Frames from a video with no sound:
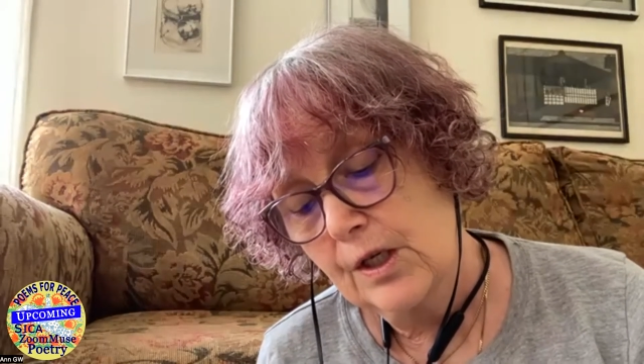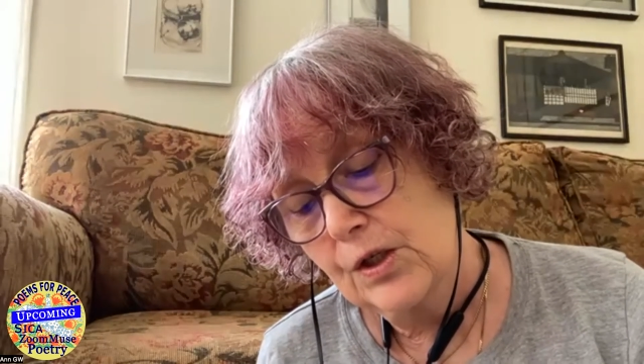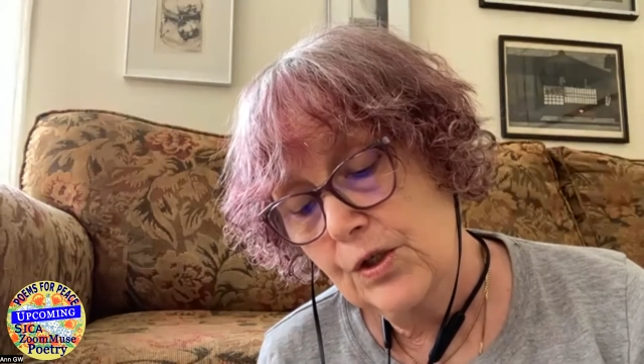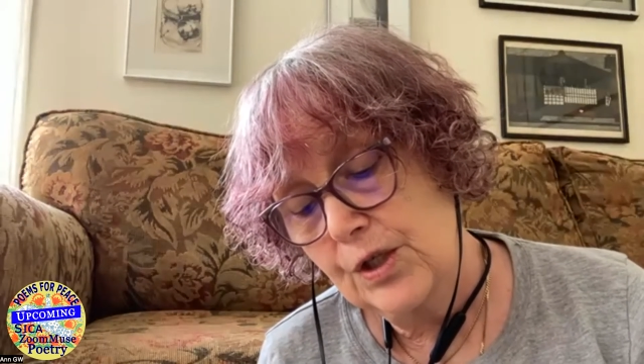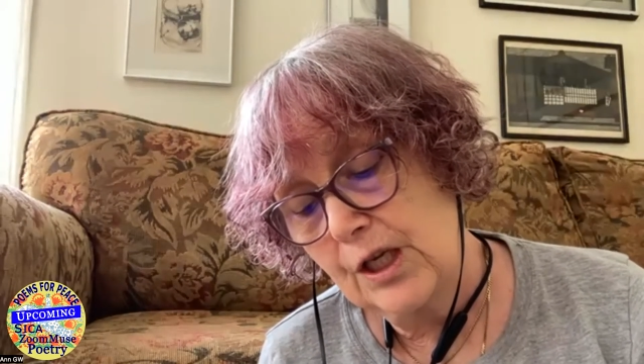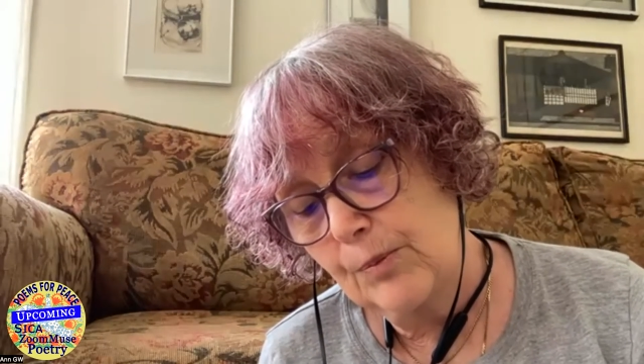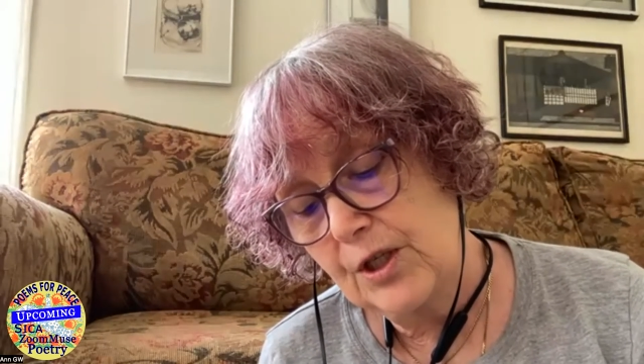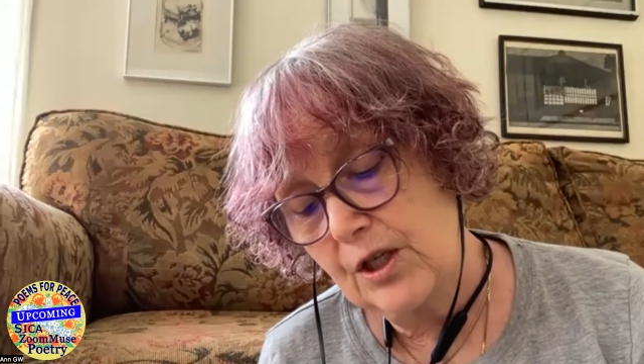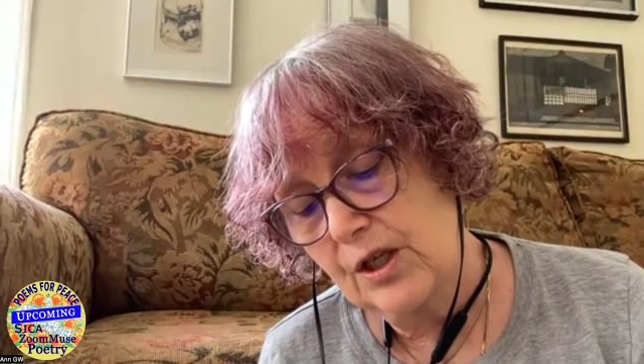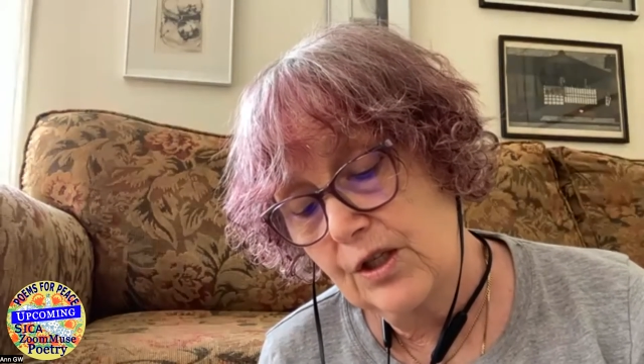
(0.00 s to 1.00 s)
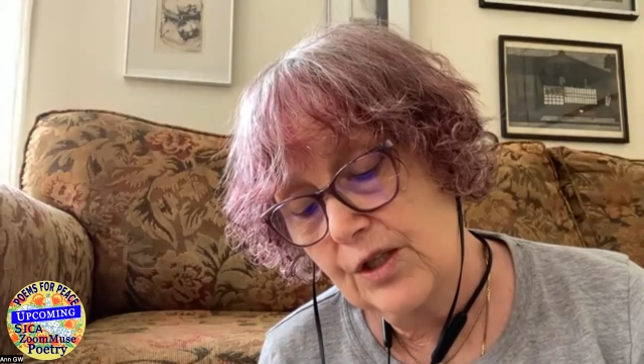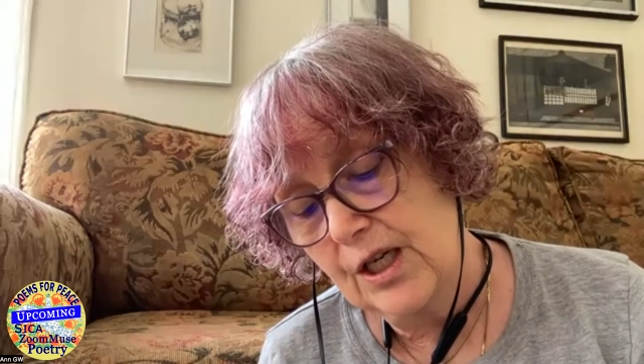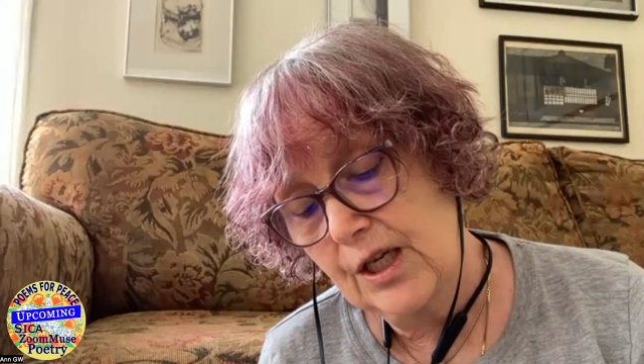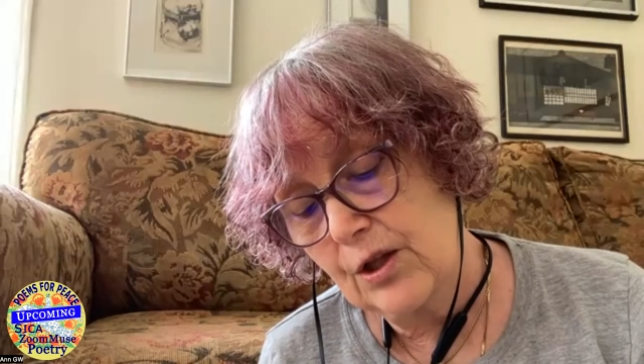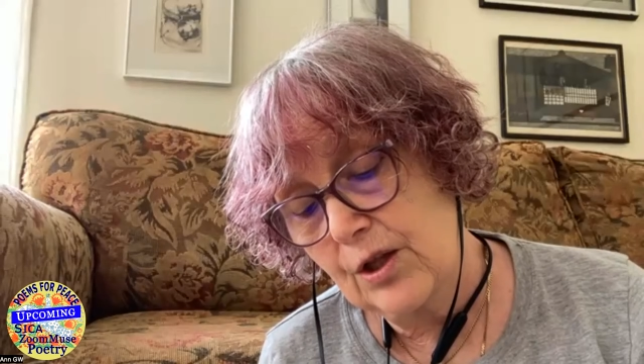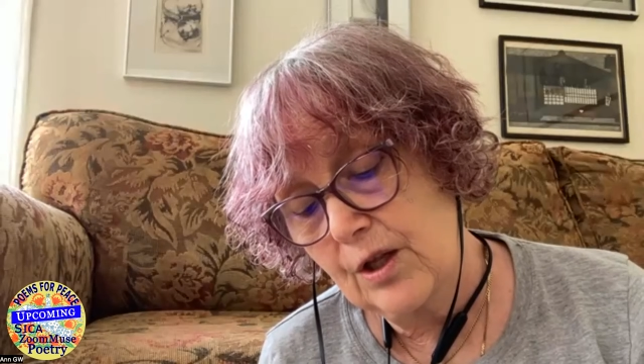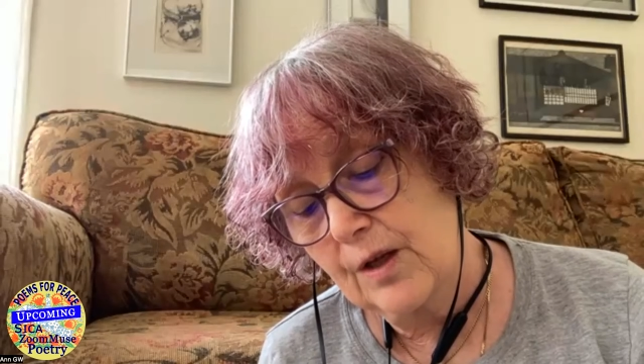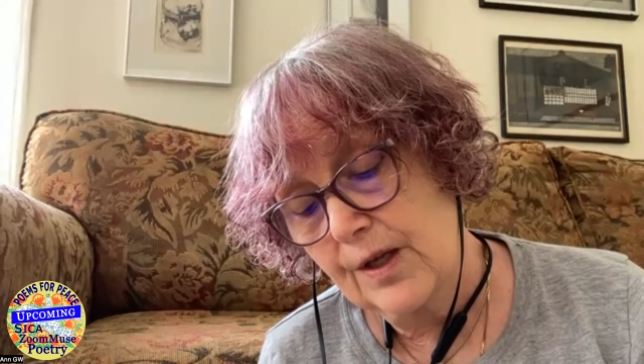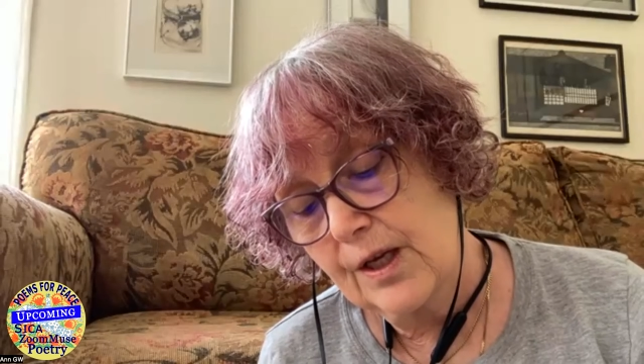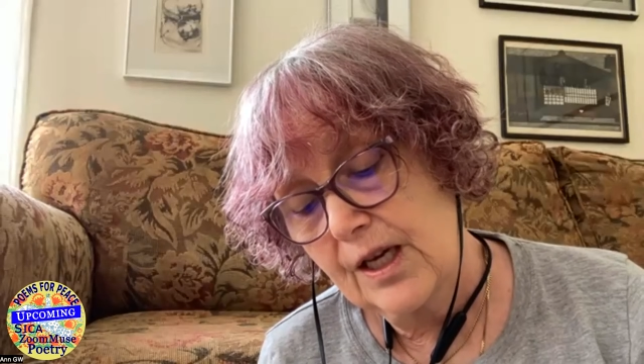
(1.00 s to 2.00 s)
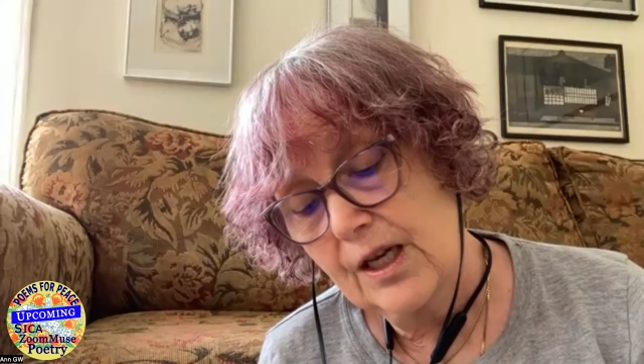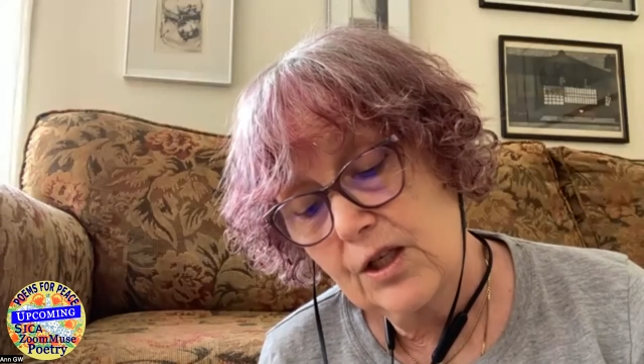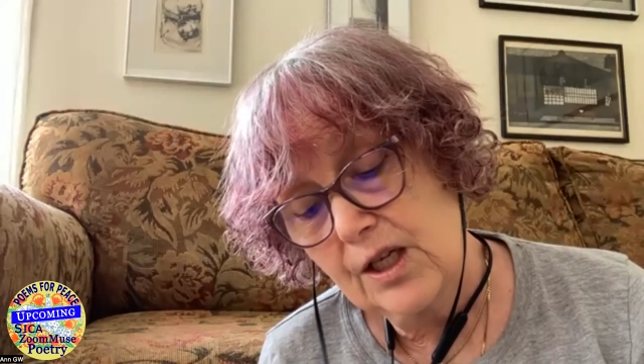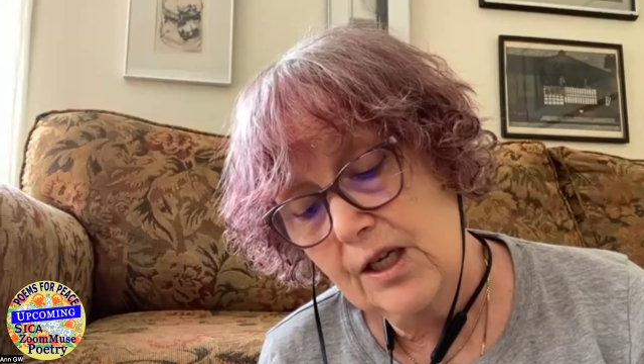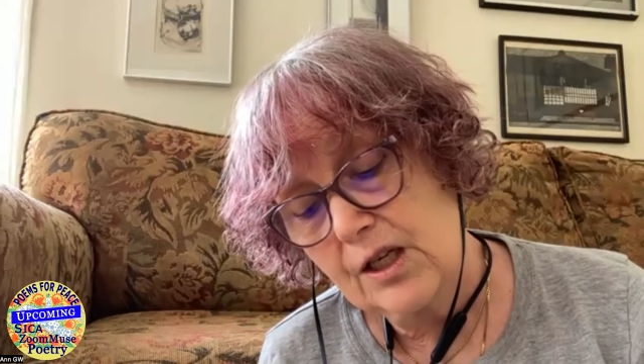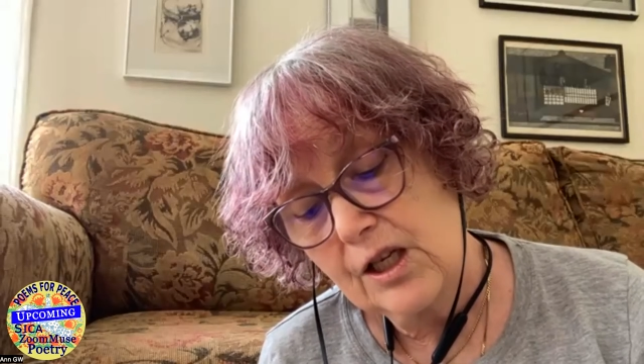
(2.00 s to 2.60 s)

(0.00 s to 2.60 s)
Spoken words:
steeped in death, and yet